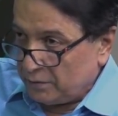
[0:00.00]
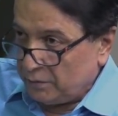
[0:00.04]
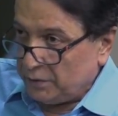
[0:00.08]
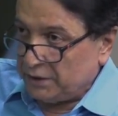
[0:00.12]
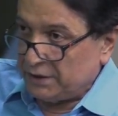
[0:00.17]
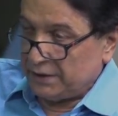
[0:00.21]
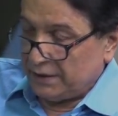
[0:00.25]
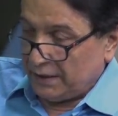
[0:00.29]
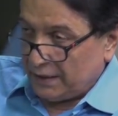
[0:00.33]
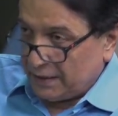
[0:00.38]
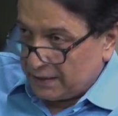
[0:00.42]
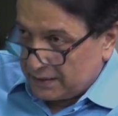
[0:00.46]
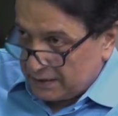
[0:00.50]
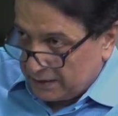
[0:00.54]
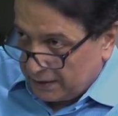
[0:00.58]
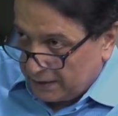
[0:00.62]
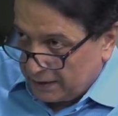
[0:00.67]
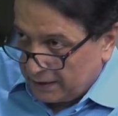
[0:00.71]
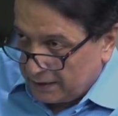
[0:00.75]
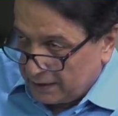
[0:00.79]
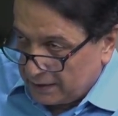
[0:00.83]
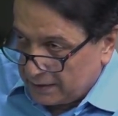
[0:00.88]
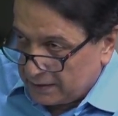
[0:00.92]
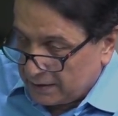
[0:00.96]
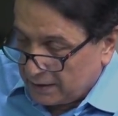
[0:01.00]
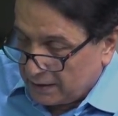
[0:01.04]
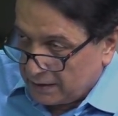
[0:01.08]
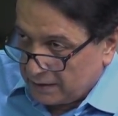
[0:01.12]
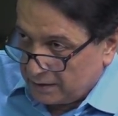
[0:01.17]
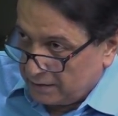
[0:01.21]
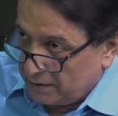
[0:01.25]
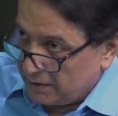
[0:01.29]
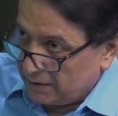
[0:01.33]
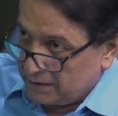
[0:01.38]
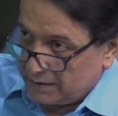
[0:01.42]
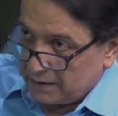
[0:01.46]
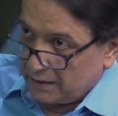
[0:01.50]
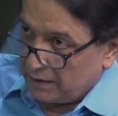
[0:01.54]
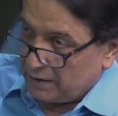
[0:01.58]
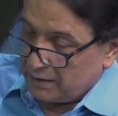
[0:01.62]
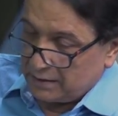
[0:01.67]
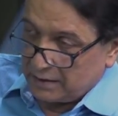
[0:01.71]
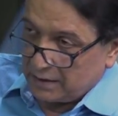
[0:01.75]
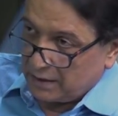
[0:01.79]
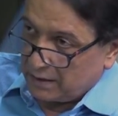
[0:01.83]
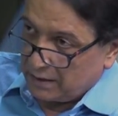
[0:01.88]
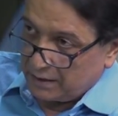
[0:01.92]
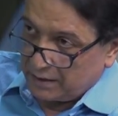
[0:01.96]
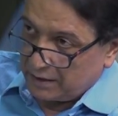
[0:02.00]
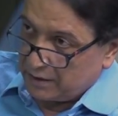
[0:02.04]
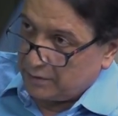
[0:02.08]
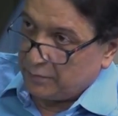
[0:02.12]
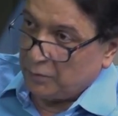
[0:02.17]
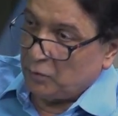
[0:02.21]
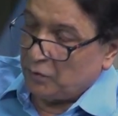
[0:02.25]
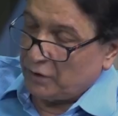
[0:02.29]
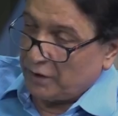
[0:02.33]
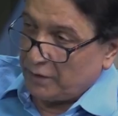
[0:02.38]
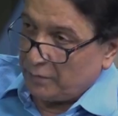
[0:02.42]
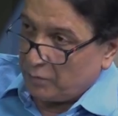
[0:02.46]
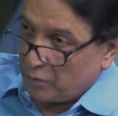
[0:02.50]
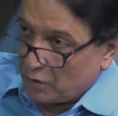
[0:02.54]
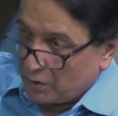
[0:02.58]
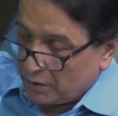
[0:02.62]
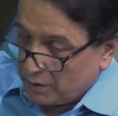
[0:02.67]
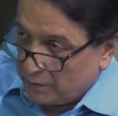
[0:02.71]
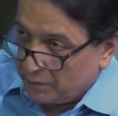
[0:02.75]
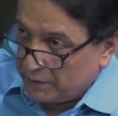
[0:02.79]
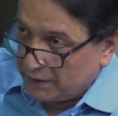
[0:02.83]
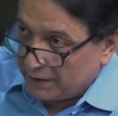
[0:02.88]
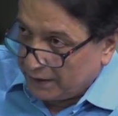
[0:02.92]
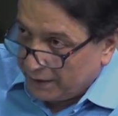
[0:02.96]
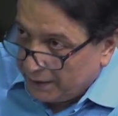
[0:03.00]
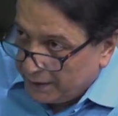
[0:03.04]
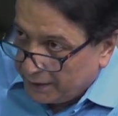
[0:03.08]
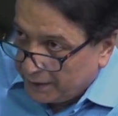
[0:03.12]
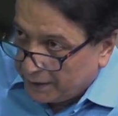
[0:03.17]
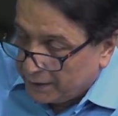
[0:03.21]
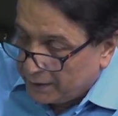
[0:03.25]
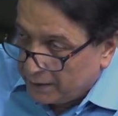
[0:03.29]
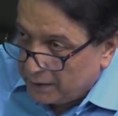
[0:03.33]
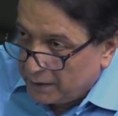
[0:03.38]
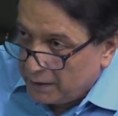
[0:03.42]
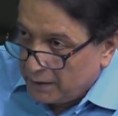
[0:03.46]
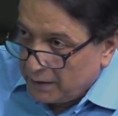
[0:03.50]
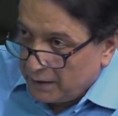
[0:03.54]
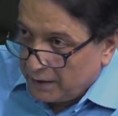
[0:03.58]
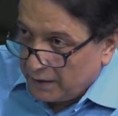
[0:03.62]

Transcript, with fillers: which they say is our disputed border with India,